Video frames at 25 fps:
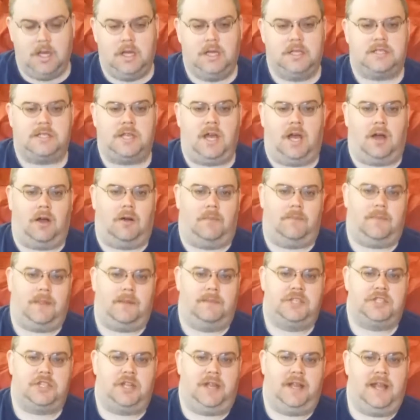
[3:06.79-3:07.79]
So, let
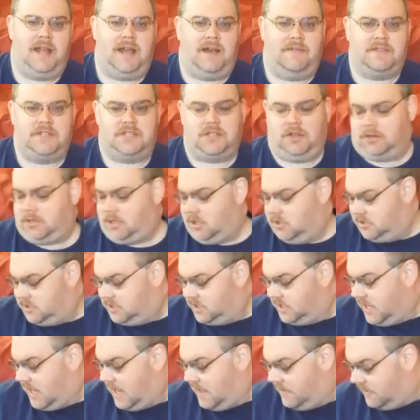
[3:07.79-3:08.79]
me show you how this all goes
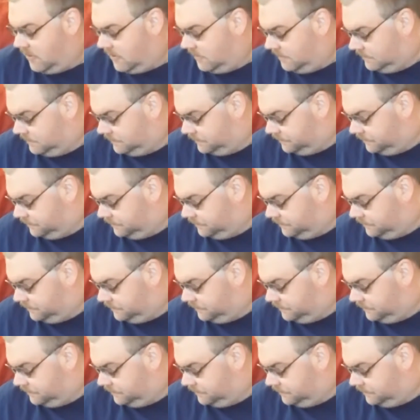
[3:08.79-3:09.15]
together.